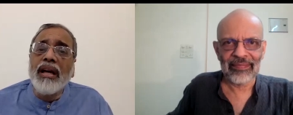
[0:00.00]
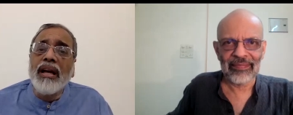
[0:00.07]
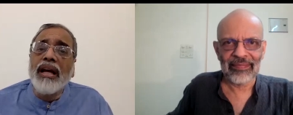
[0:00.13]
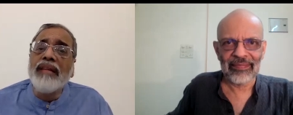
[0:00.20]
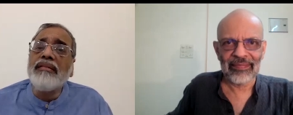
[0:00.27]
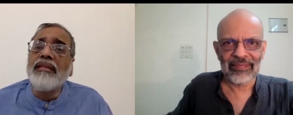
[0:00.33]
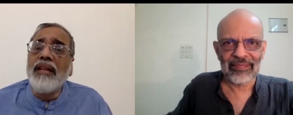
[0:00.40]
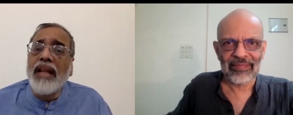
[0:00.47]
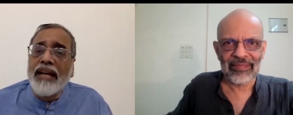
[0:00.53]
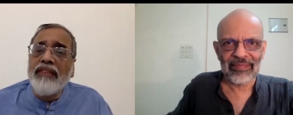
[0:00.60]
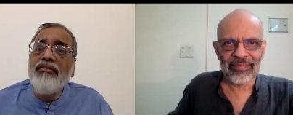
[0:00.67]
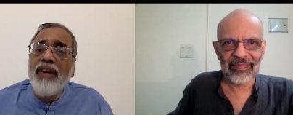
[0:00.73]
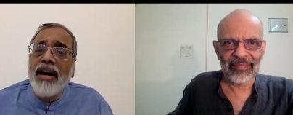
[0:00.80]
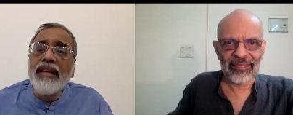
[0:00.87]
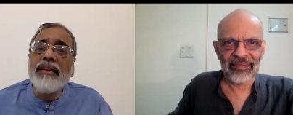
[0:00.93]
Speaker 1: has live
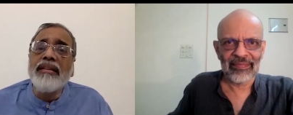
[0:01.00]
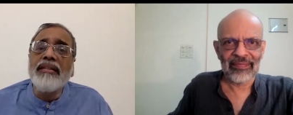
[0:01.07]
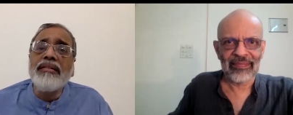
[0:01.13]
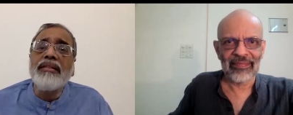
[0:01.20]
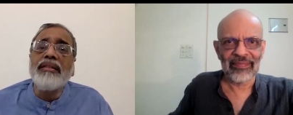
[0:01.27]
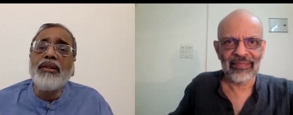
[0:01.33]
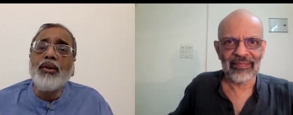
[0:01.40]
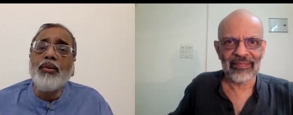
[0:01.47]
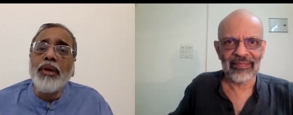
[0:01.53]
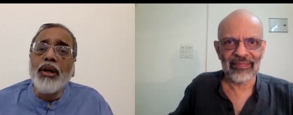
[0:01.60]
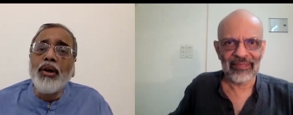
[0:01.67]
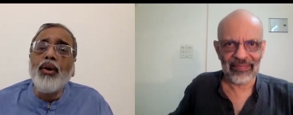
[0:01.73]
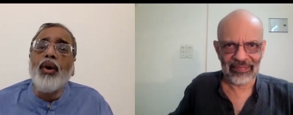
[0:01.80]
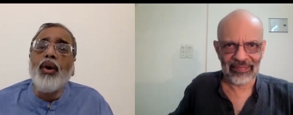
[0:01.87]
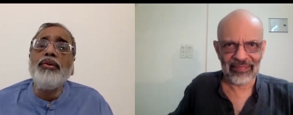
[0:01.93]
virus to be
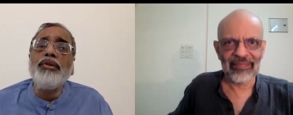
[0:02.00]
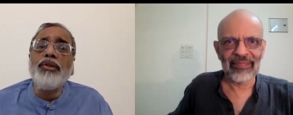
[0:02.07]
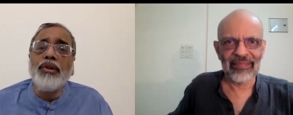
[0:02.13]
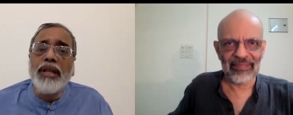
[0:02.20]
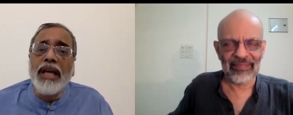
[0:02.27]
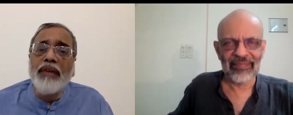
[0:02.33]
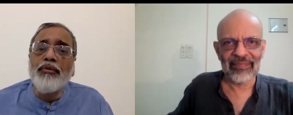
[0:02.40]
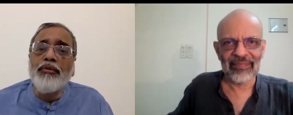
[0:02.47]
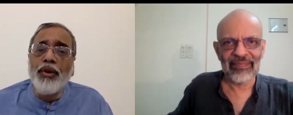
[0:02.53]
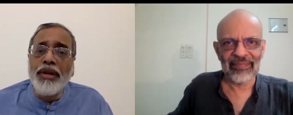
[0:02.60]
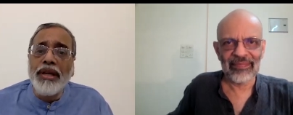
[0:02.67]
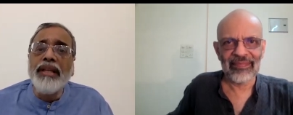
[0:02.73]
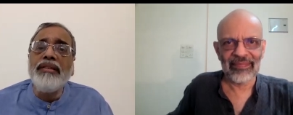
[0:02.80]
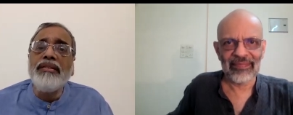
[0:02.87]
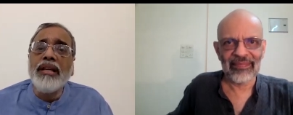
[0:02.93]
grown, so therefore
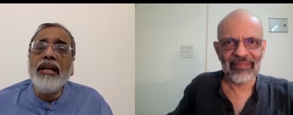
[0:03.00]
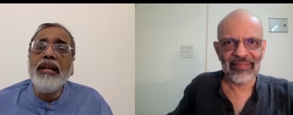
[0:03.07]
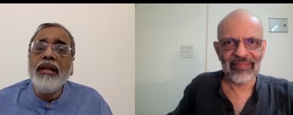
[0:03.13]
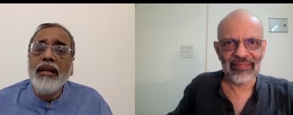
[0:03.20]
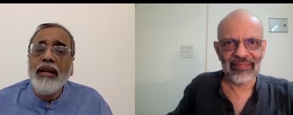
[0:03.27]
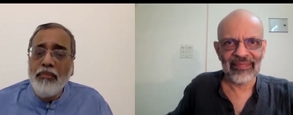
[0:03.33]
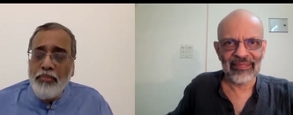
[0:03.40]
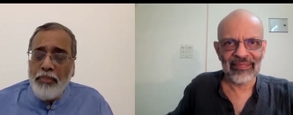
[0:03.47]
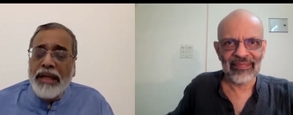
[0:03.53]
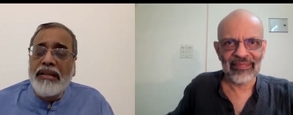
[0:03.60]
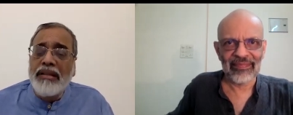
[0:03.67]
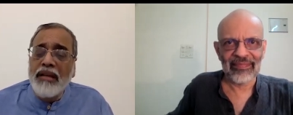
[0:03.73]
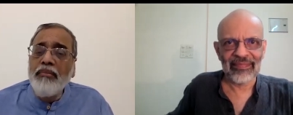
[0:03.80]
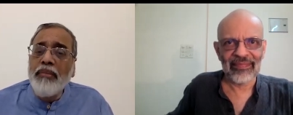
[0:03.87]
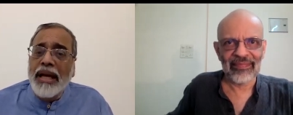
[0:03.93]
needs better
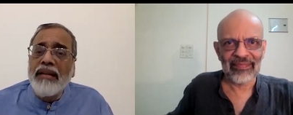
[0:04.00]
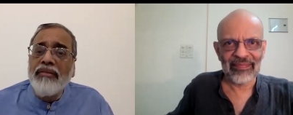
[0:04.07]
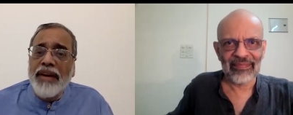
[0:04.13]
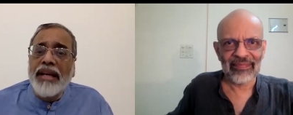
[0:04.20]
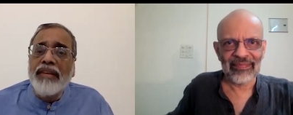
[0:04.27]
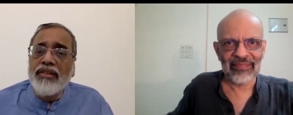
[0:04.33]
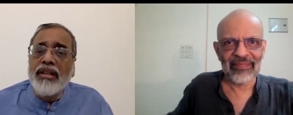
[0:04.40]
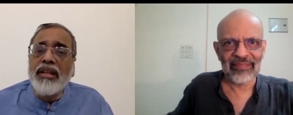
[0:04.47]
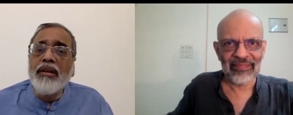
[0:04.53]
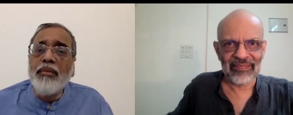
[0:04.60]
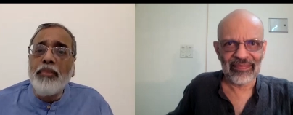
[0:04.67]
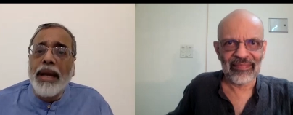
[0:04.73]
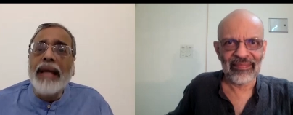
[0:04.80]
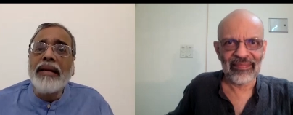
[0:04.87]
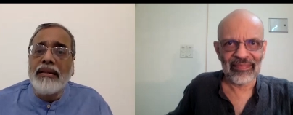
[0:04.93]
manufacturing
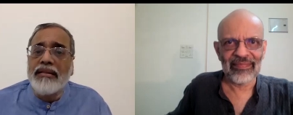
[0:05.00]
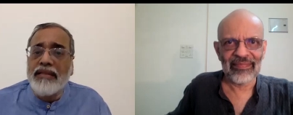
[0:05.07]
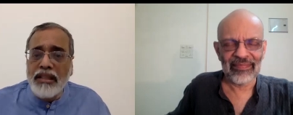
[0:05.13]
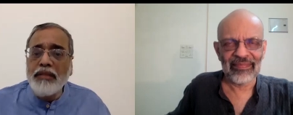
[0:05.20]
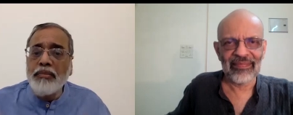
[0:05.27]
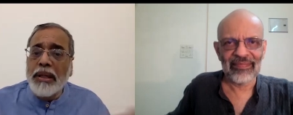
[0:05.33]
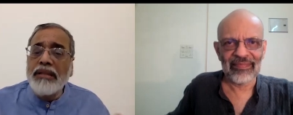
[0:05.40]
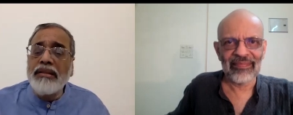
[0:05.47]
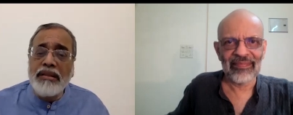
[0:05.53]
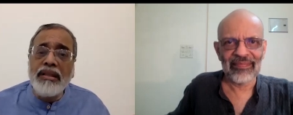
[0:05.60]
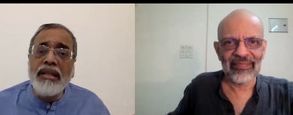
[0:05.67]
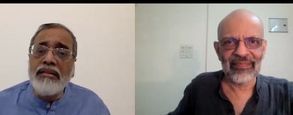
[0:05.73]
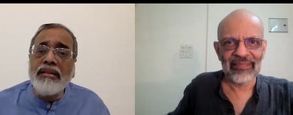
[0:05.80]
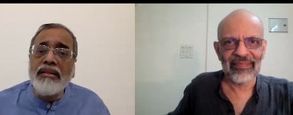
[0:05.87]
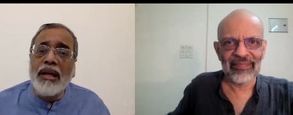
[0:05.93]
practices. But this
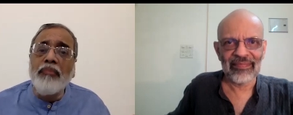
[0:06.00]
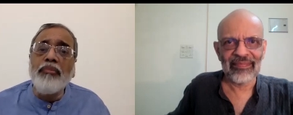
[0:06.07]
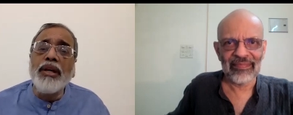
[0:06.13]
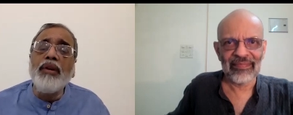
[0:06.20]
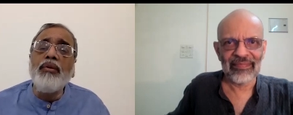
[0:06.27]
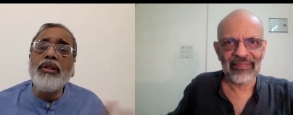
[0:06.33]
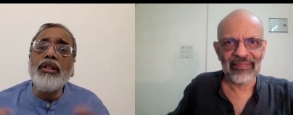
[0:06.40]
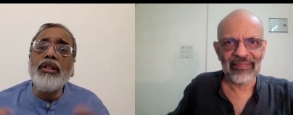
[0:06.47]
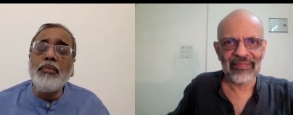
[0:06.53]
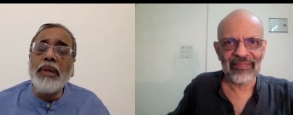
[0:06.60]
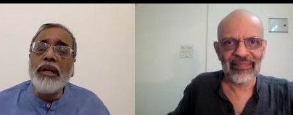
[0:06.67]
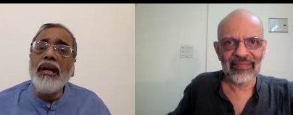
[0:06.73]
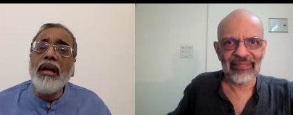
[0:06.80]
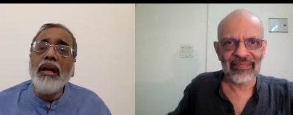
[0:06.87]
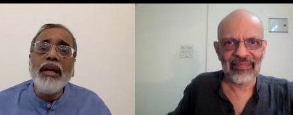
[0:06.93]
is something which has been
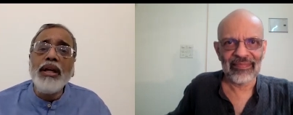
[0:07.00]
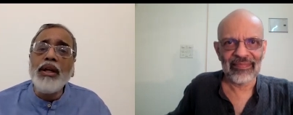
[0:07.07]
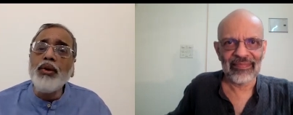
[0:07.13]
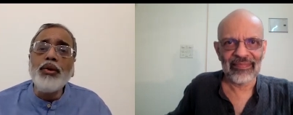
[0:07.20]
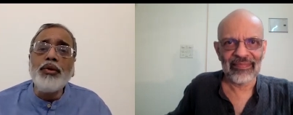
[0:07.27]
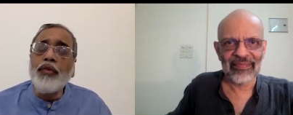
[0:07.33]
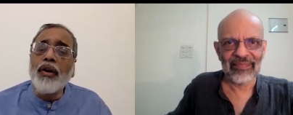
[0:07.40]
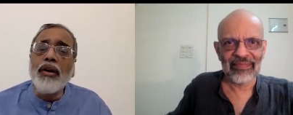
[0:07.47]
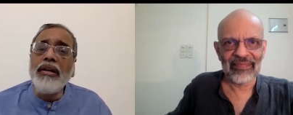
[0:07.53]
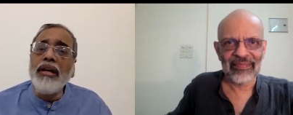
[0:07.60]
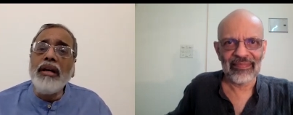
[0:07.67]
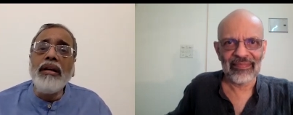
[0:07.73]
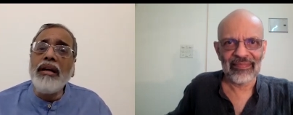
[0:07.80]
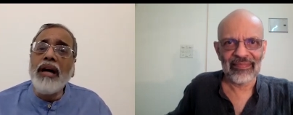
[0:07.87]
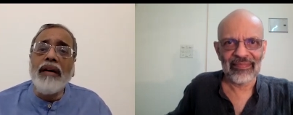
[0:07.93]
used for nearly
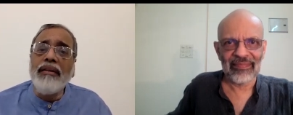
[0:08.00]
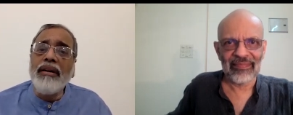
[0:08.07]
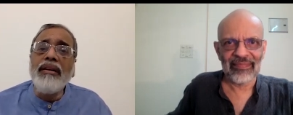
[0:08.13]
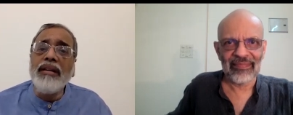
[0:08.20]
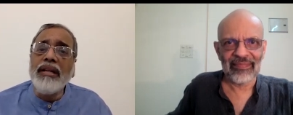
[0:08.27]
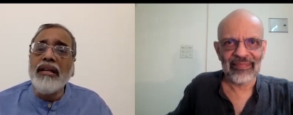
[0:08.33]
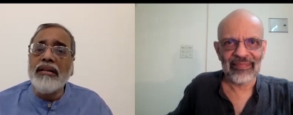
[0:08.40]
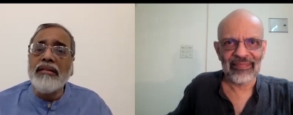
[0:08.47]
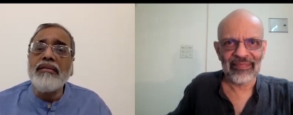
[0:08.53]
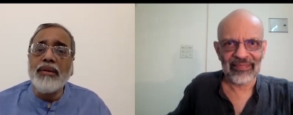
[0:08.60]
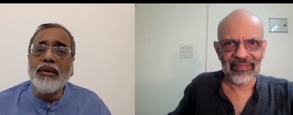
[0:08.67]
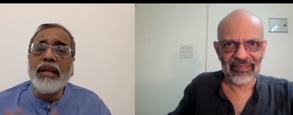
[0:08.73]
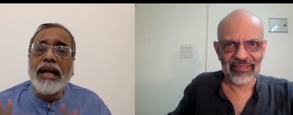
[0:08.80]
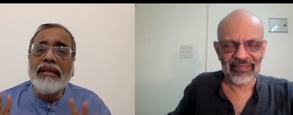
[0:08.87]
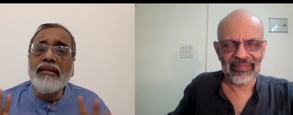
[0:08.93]
100 years. So
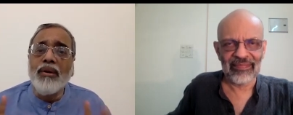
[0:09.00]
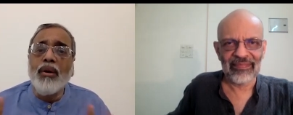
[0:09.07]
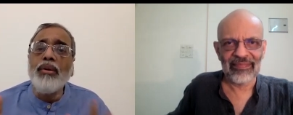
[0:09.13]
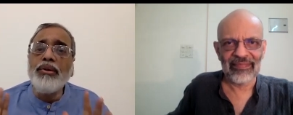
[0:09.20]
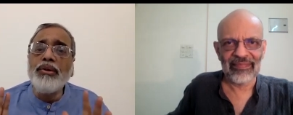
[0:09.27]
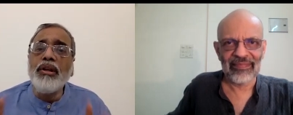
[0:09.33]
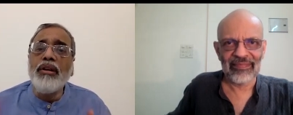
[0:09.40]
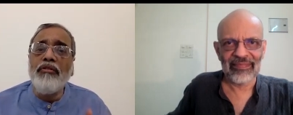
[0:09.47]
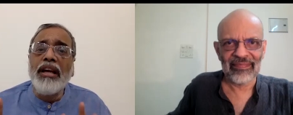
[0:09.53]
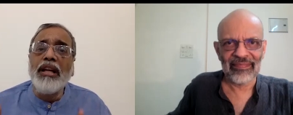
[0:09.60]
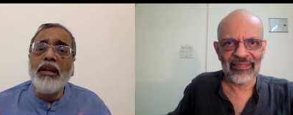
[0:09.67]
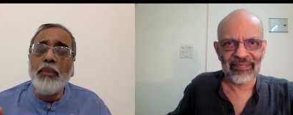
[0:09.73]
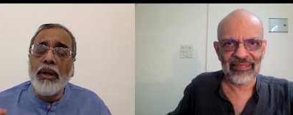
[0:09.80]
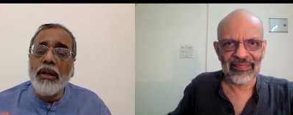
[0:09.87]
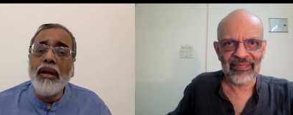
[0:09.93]
that's also
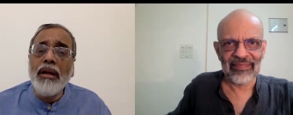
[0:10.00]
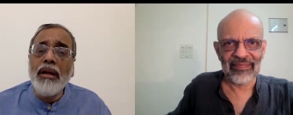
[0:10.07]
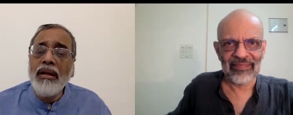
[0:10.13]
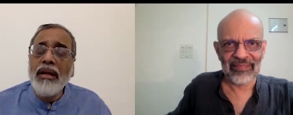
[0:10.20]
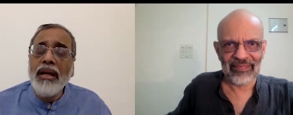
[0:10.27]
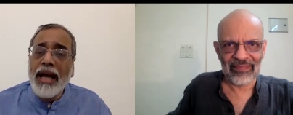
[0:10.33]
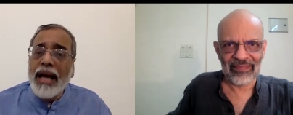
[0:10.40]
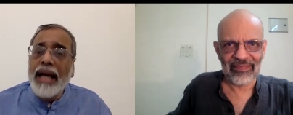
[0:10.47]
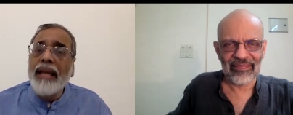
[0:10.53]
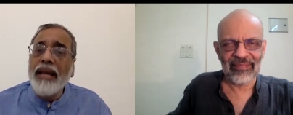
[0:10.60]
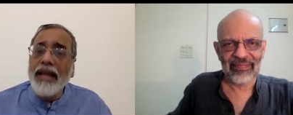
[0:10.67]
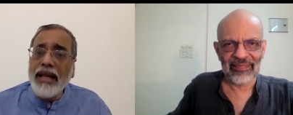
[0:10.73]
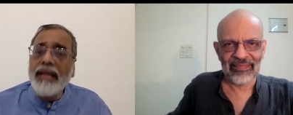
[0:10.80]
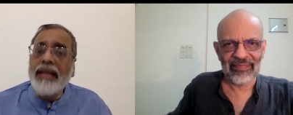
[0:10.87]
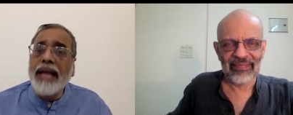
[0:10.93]
available. And
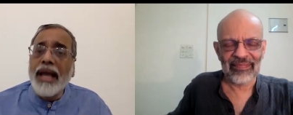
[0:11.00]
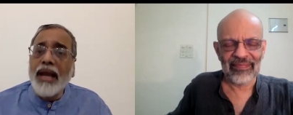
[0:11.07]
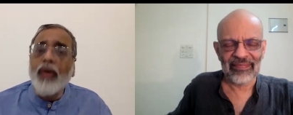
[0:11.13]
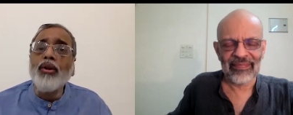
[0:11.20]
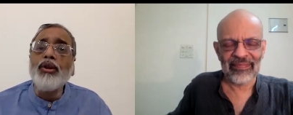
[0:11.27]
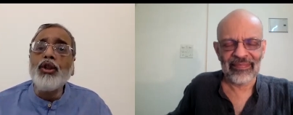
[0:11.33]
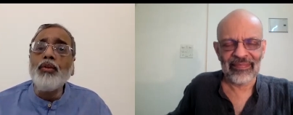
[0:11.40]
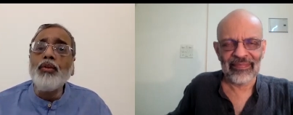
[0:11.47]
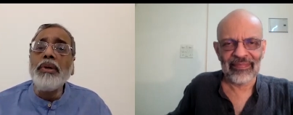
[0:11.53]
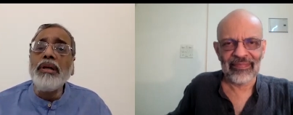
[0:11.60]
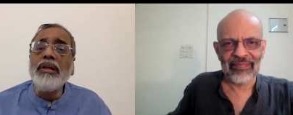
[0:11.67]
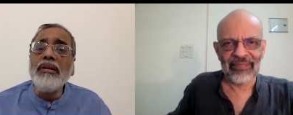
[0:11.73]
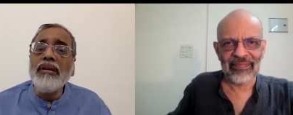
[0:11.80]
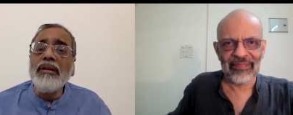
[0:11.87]
it can also be,